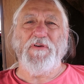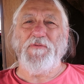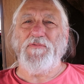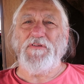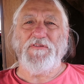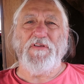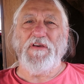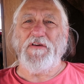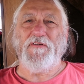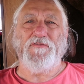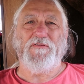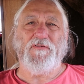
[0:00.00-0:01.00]
maybe
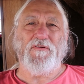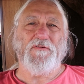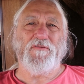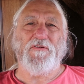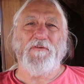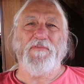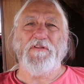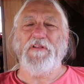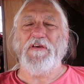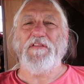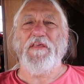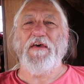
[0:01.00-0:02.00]
10 or so, something
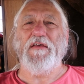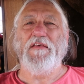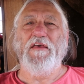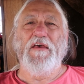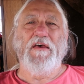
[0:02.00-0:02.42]
like that,